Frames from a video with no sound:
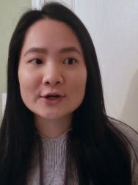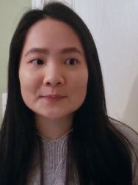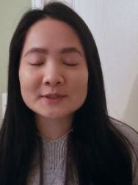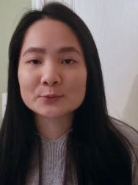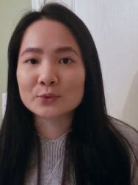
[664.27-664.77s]

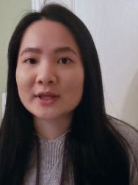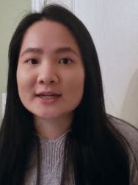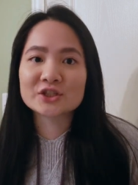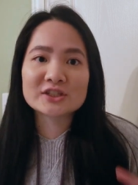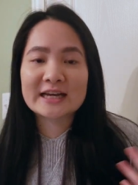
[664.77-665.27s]
ups will
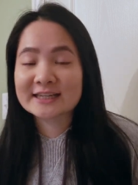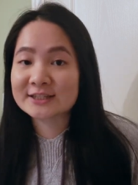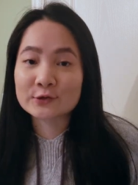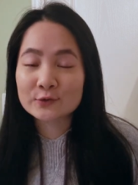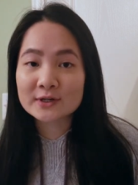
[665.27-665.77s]
then just
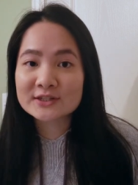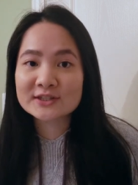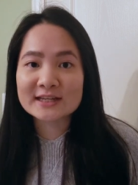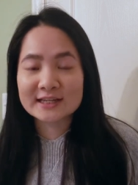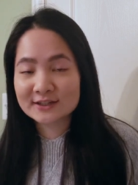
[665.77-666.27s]
execute
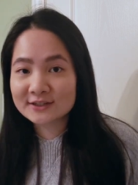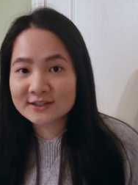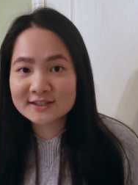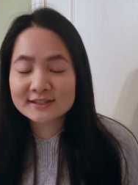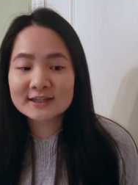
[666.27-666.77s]
us and kill
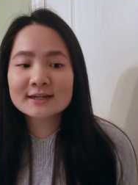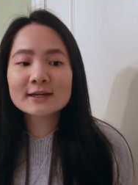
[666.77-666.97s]
us,